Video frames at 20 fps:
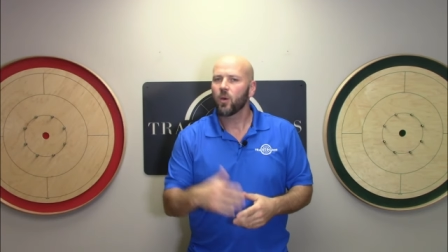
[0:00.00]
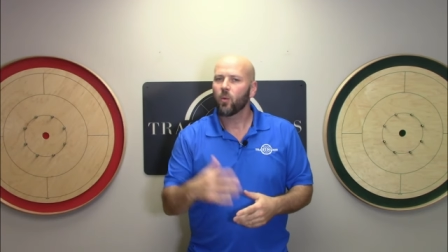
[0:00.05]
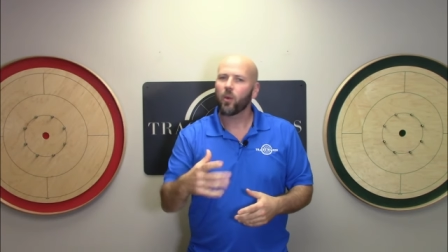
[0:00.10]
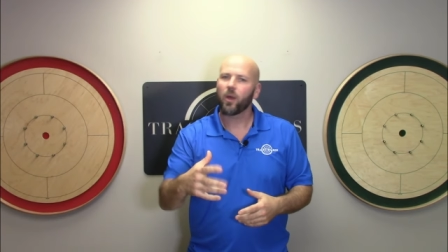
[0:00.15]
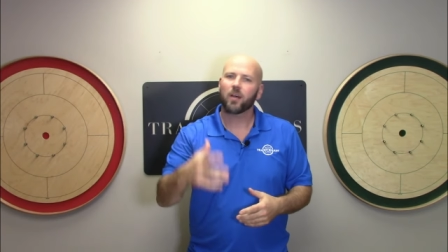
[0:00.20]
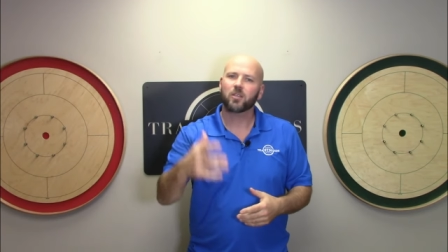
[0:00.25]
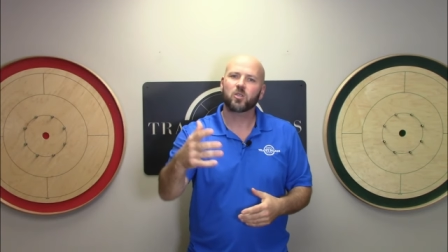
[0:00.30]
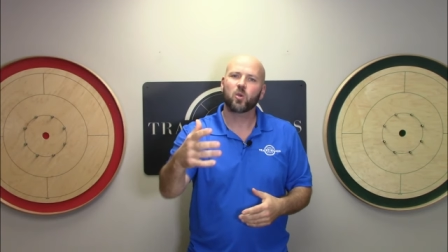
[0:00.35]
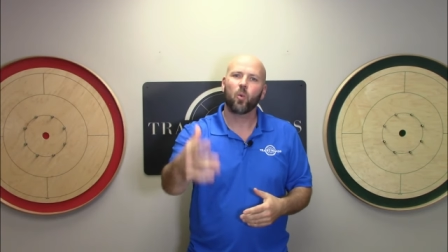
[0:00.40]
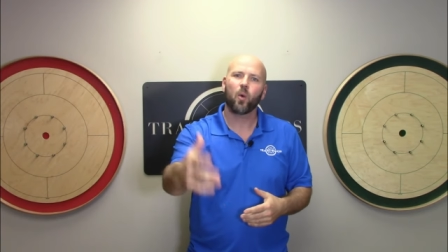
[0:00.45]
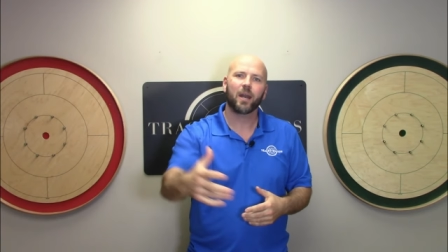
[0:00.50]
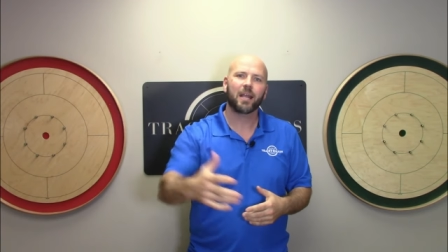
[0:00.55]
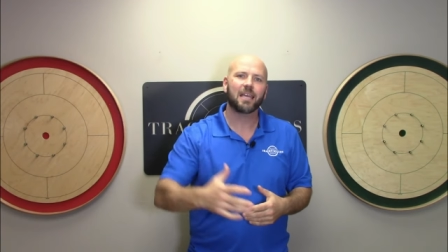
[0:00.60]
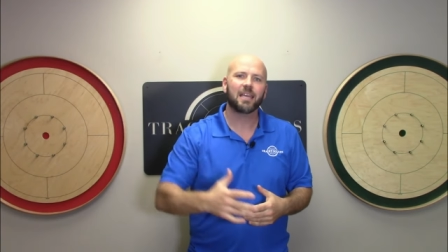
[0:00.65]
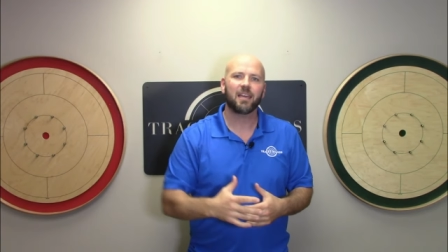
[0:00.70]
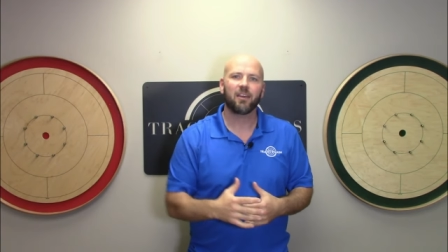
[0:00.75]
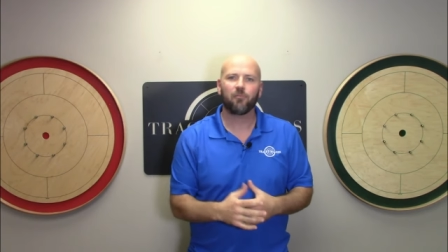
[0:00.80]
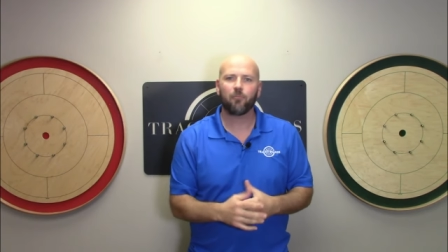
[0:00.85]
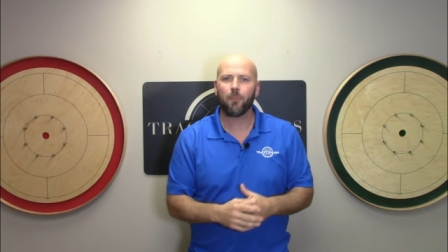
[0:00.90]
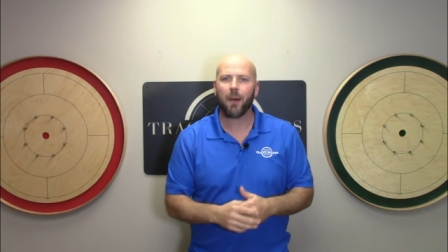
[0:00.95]
We also want to
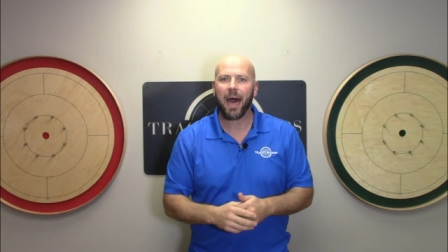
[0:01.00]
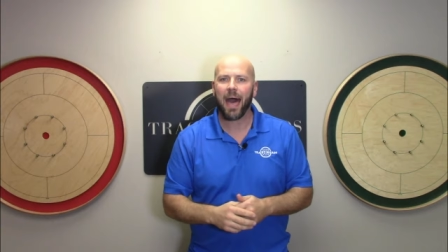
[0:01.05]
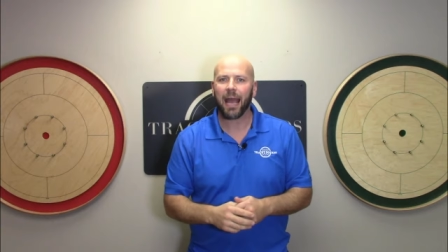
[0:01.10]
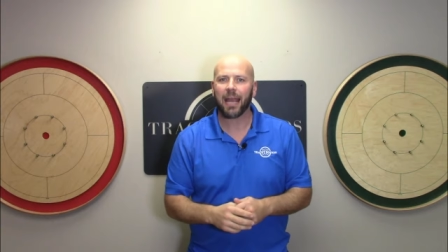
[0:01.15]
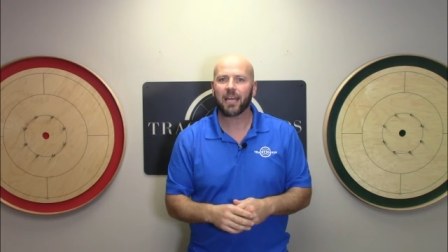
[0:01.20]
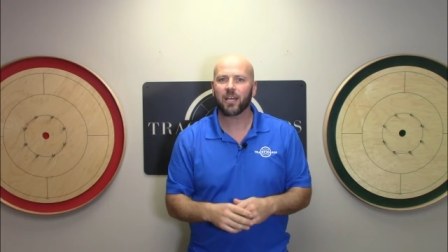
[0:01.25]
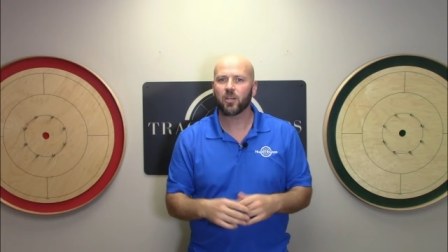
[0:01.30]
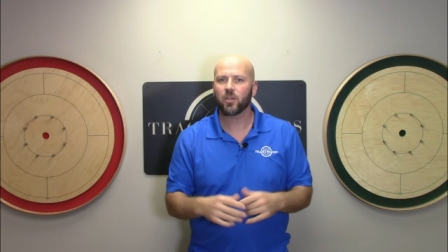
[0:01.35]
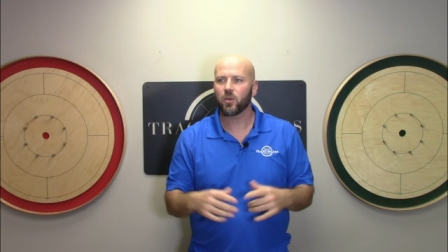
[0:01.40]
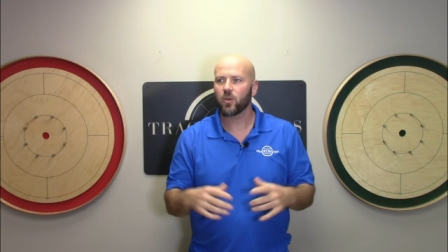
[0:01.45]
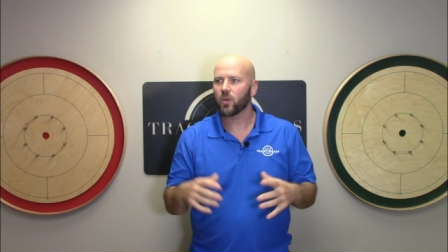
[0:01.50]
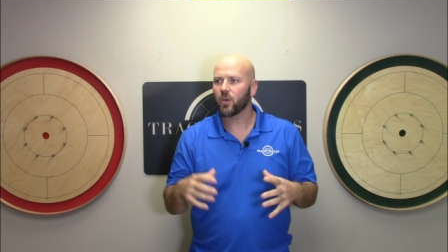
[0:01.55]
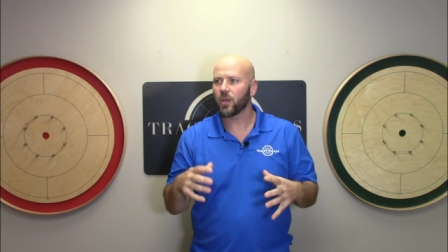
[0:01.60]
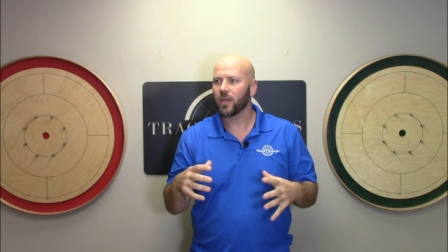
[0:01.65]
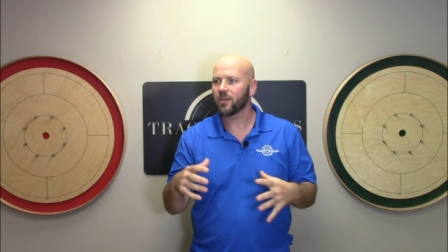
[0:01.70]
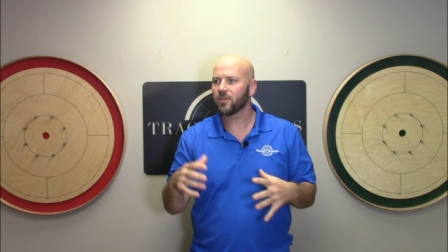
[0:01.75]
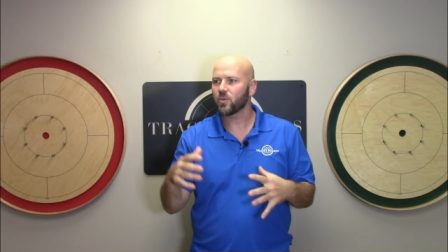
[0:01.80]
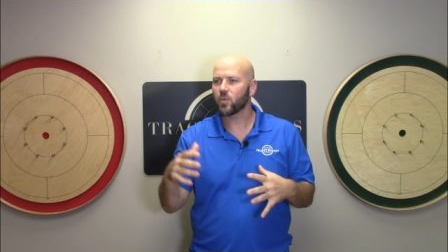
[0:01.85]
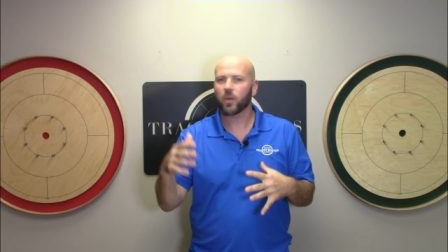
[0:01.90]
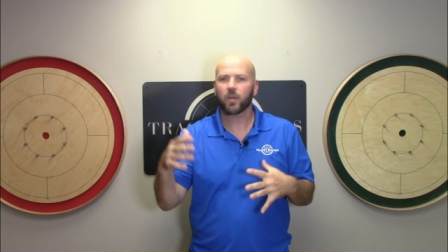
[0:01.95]
give back into,
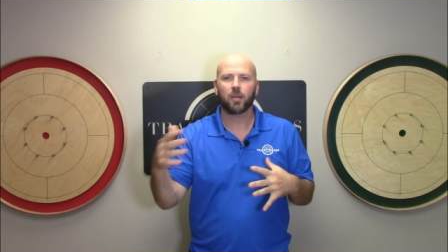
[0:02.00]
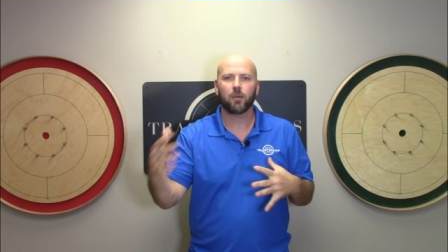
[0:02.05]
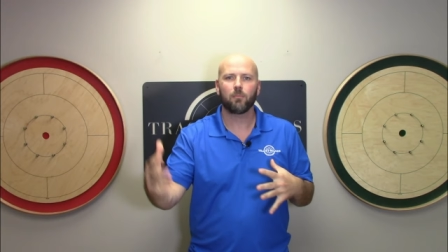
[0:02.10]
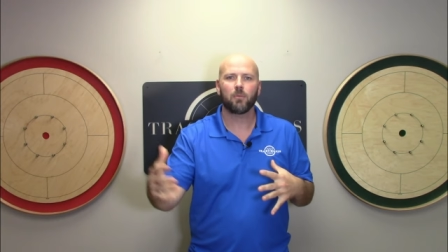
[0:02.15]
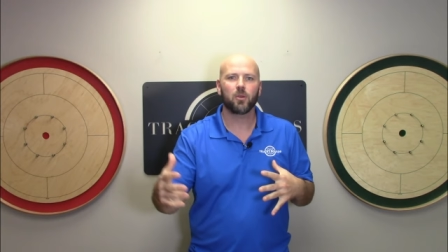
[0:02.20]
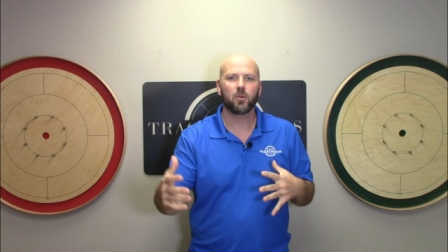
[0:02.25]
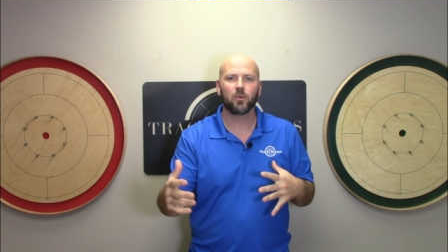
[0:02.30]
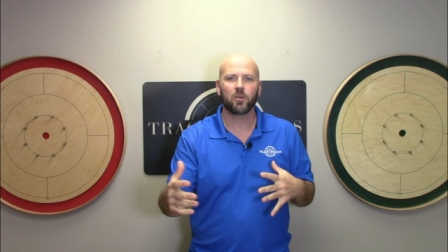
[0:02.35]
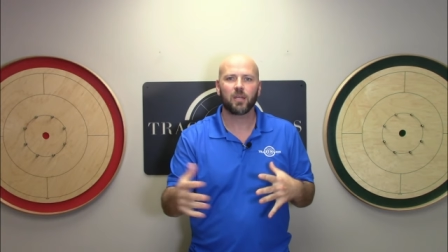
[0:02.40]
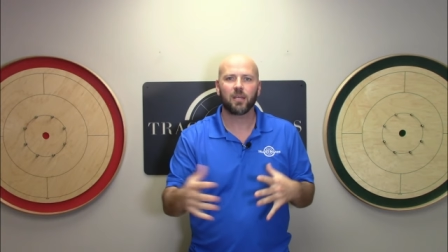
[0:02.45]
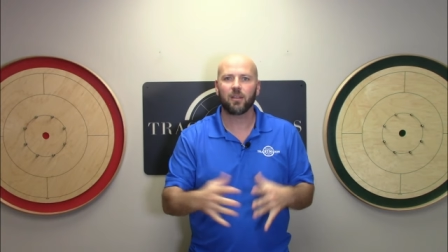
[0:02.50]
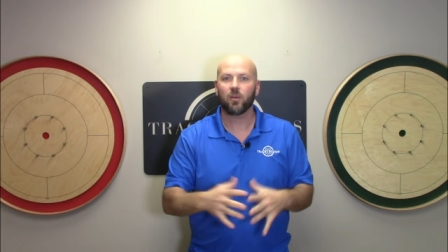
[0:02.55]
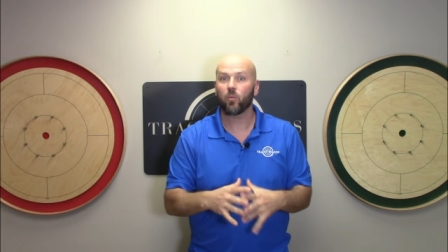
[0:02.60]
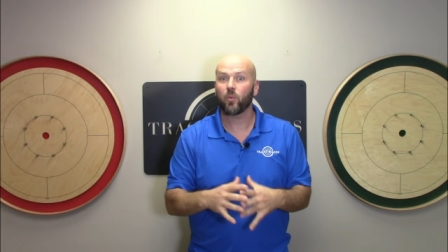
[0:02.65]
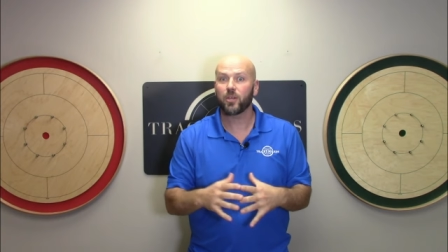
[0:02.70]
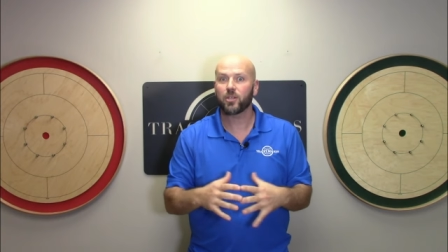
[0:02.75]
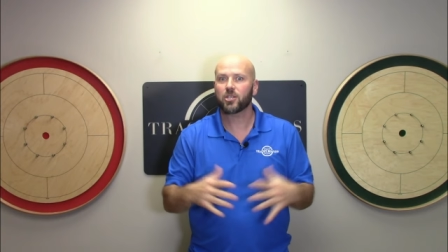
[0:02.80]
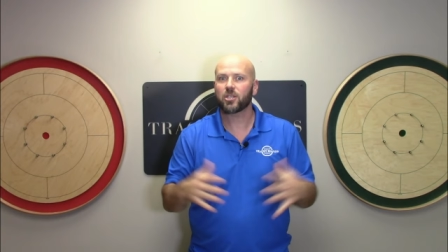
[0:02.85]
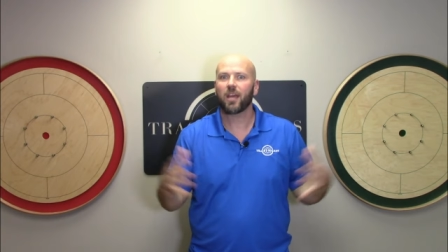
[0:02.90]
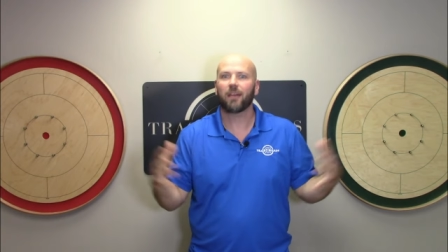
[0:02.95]
into a community that
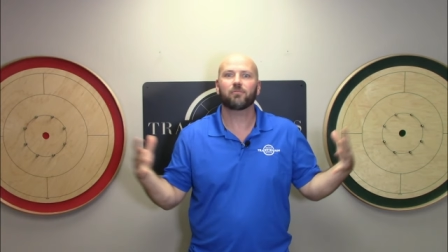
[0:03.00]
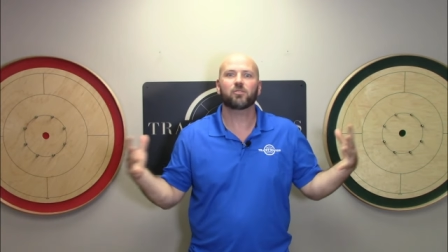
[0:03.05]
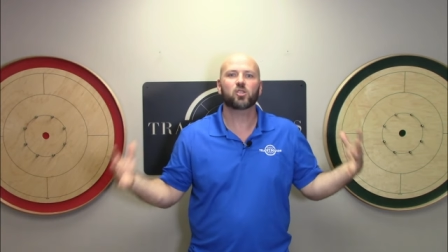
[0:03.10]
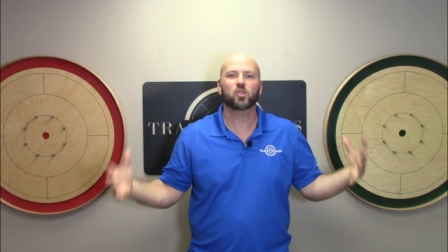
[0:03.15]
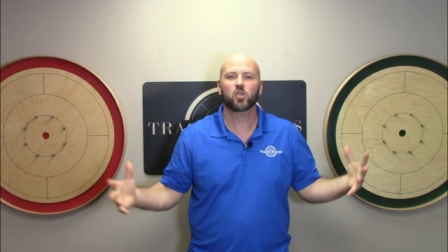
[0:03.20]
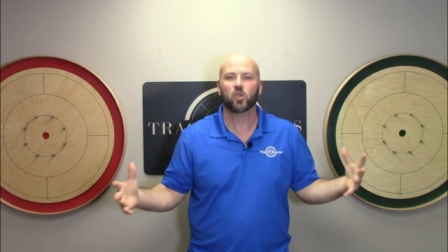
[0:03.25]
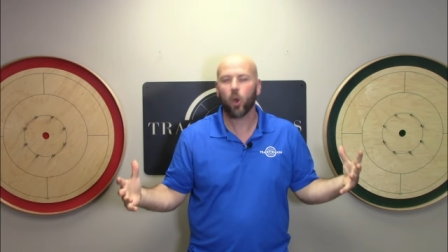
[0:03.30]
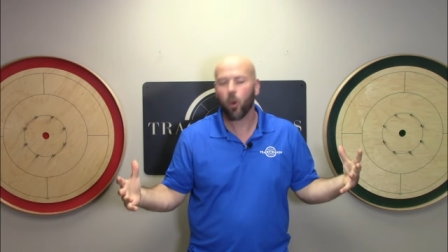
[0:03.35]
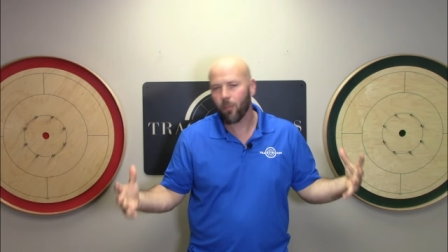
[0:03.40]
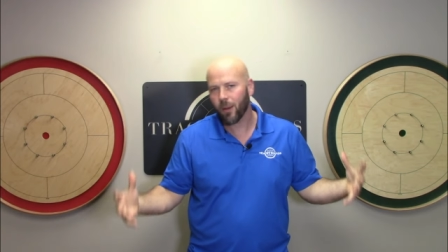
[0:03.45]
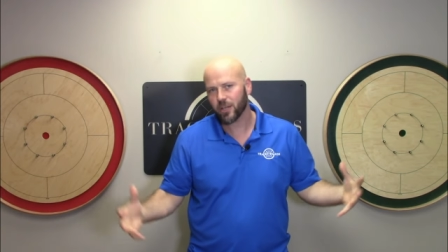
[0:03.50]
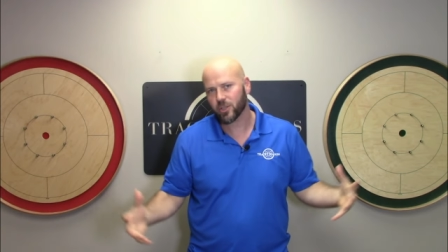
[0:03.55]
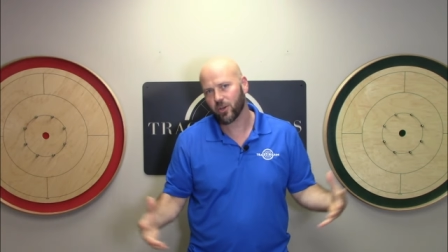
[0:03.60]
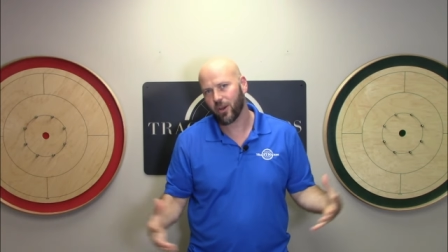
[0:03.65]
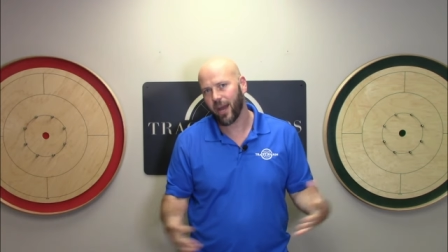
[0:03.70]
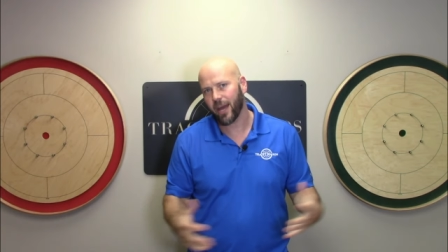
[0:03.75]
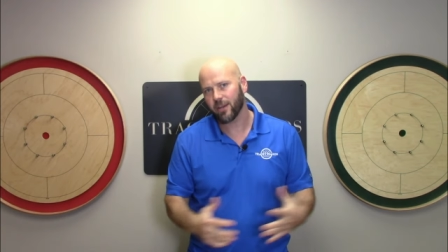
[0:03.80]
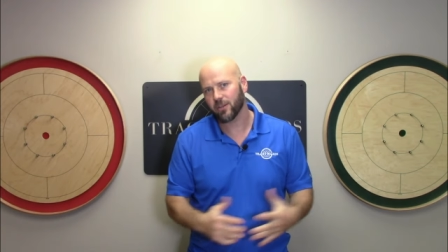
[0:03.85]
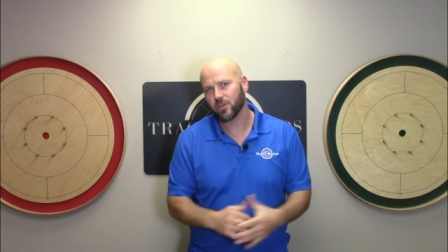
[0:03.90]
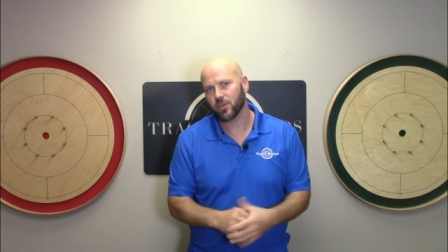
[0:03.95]
we just have so much
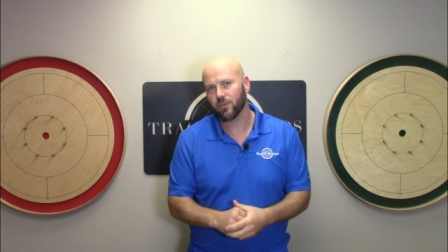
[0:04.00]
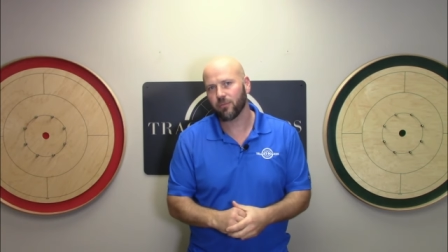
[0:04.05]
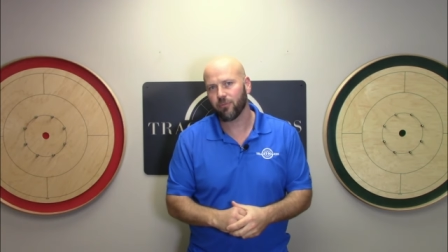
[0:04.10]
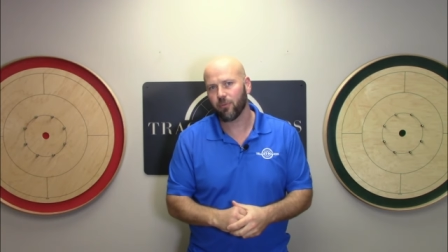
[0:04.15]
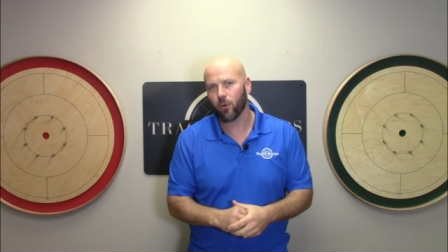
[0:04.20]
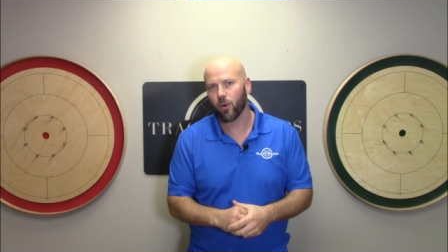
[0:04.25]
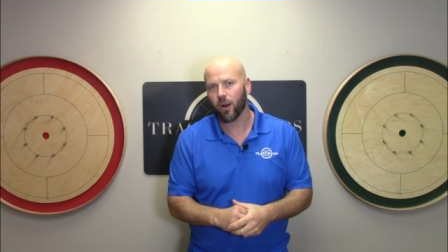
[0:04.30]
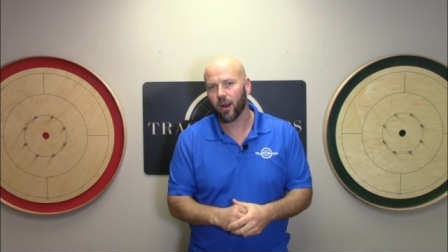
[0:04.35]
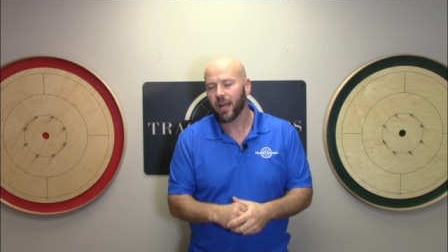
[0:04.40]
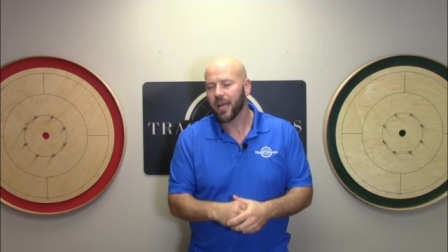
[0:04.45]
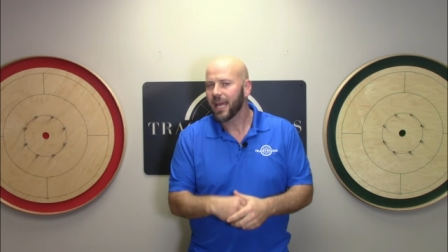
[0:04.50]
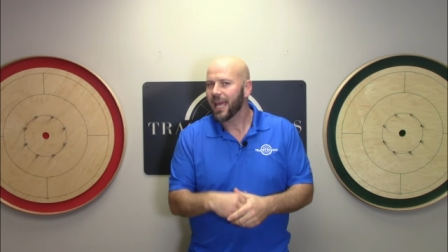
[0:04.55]
gratitude for.